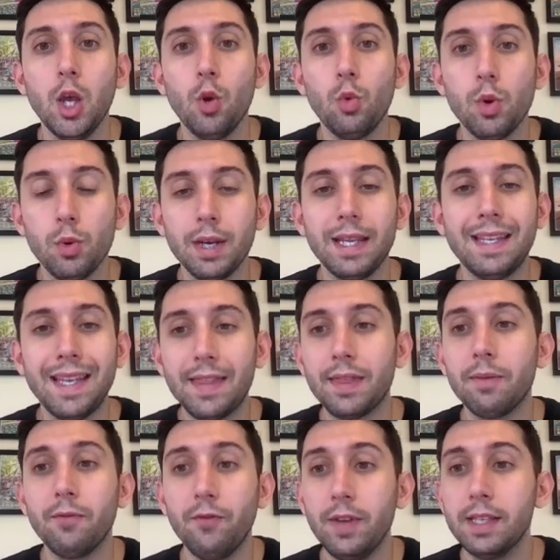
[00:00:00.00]
we want to get
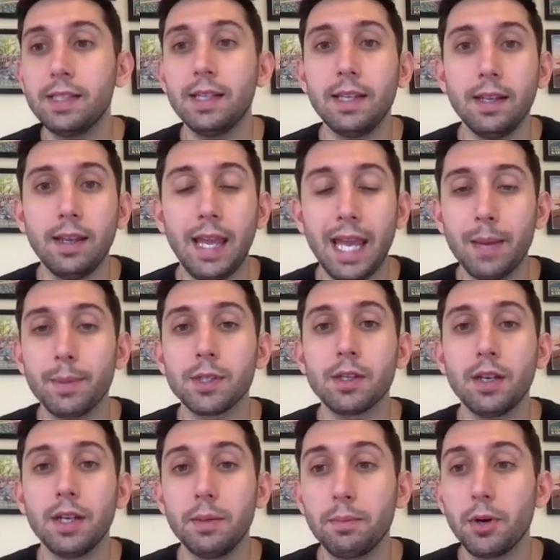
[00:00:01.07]
them visiting
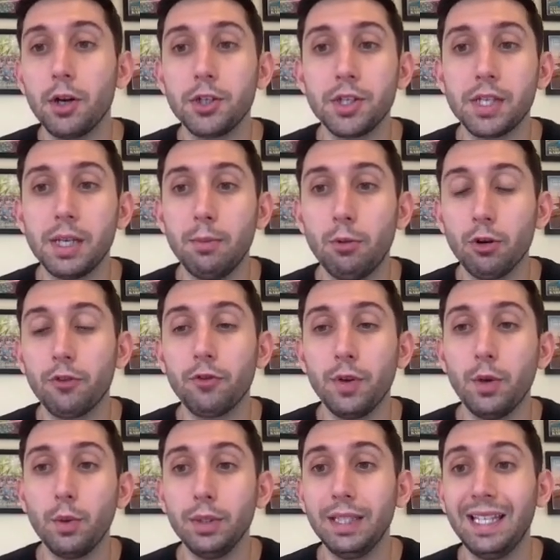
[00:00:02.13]
Amazon and purchasing more
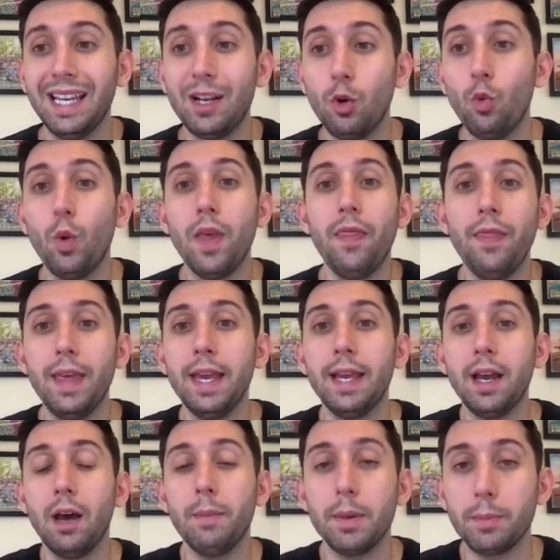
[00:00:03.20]
frequently. And when they
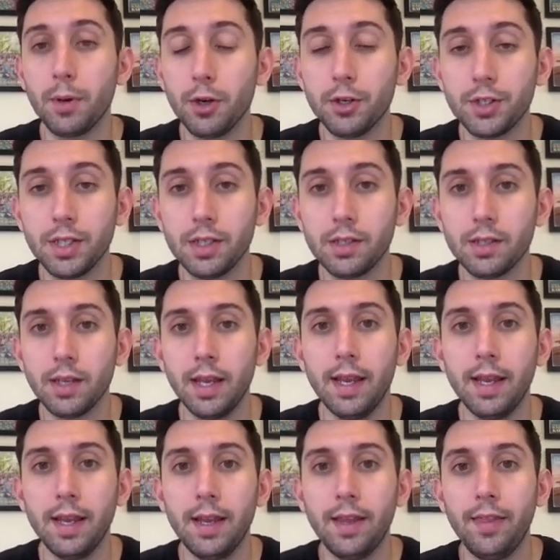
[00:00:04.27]
come and purchase,
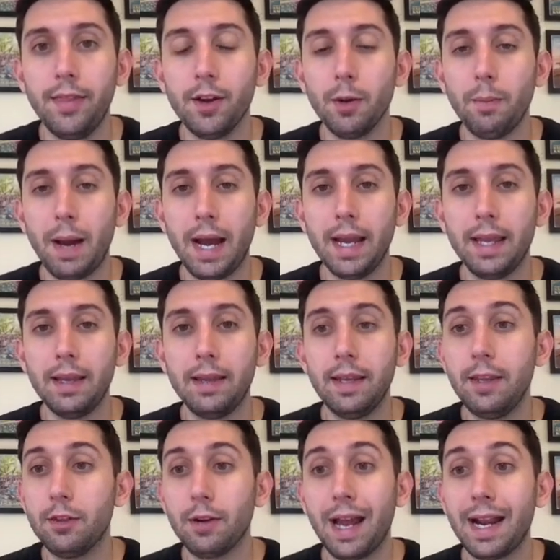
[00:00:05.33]
they're buying
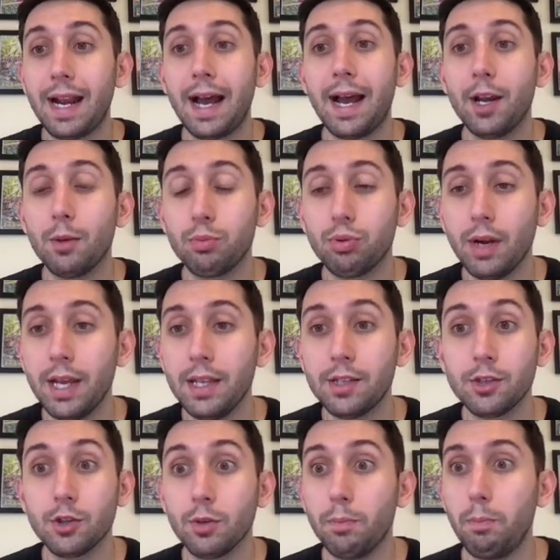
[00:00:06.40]
either at a higher price,
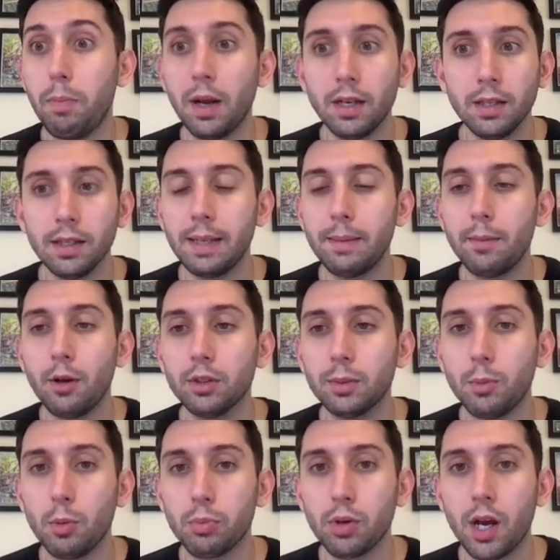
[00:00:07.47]
they're bundling
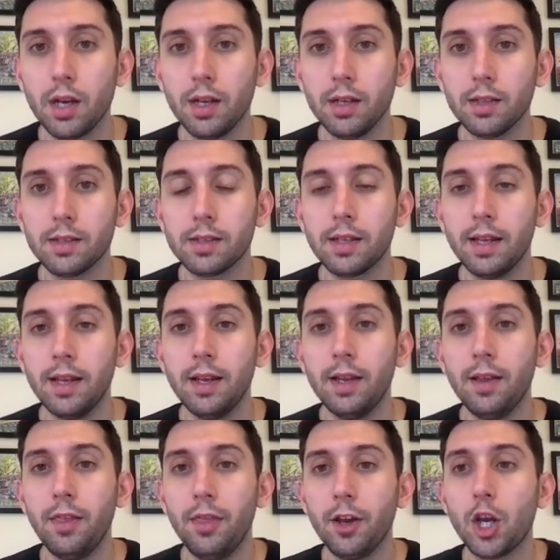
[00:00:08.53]
multiple products,
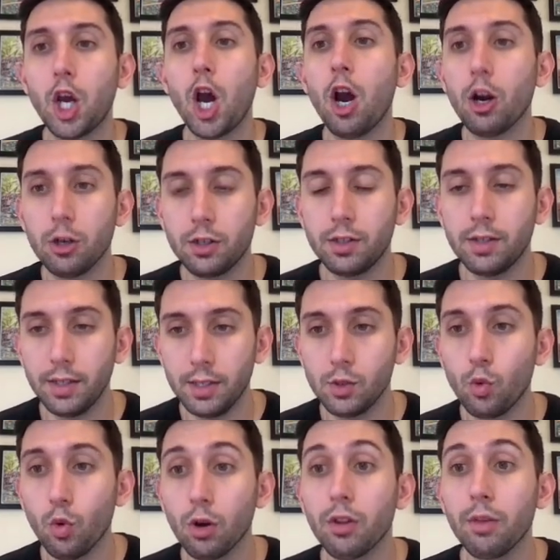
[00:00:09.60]
the cart is
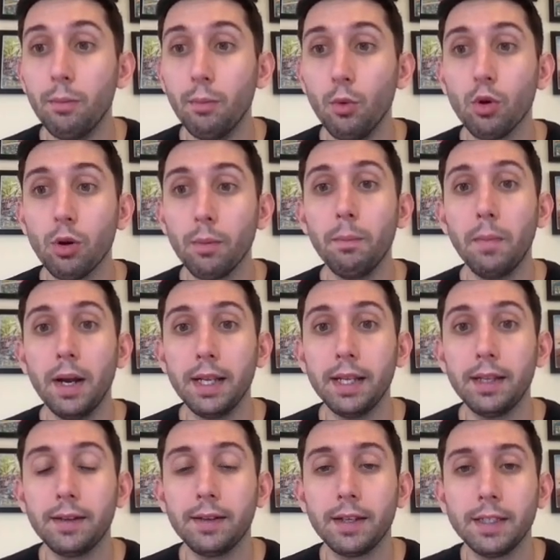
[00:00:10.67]
worth more
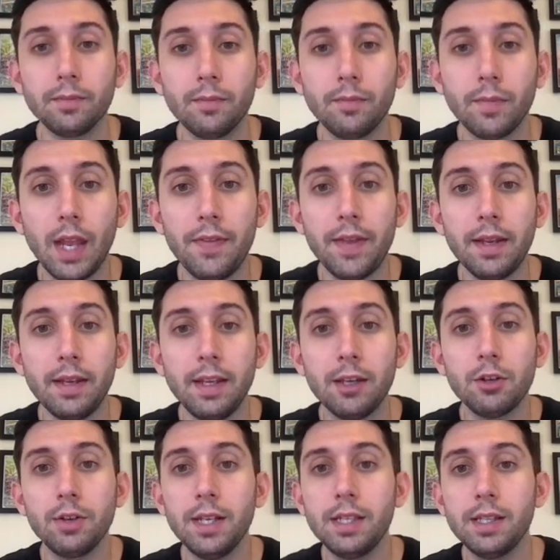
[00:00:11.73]
money. And then
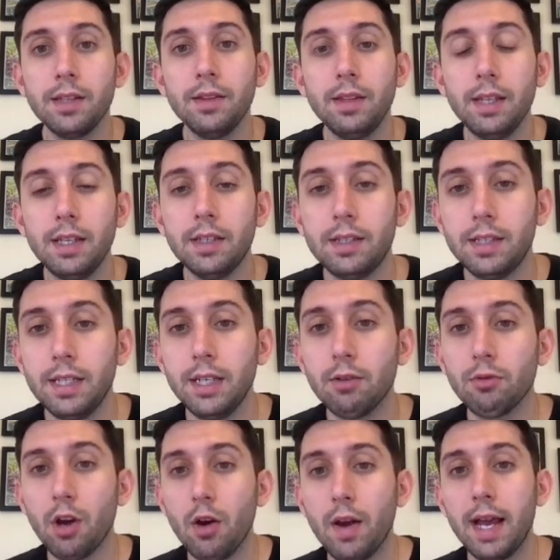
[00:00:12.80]
increasing the
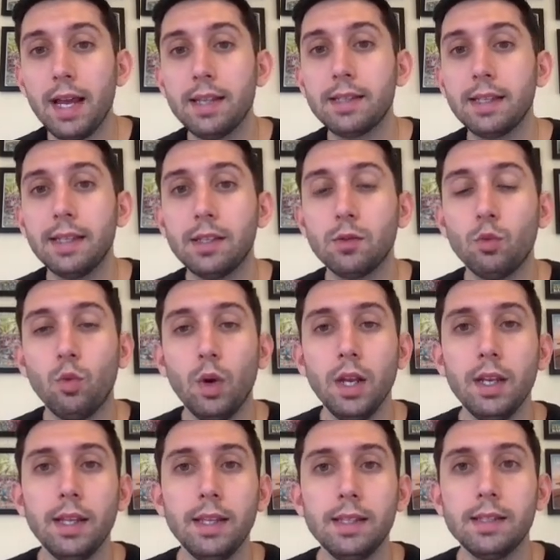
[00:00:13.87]
TROAS is
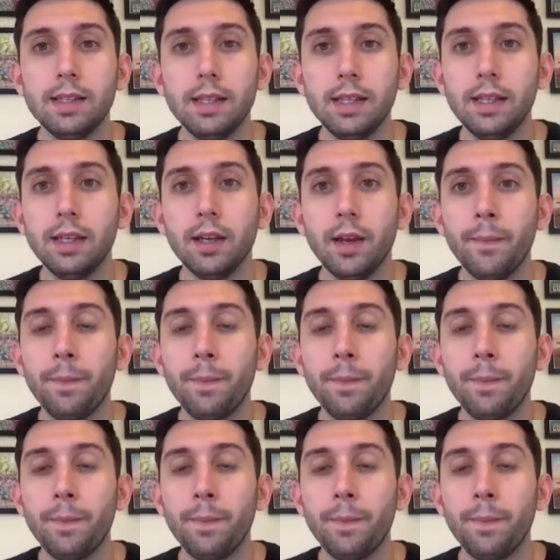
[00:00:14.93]
what is the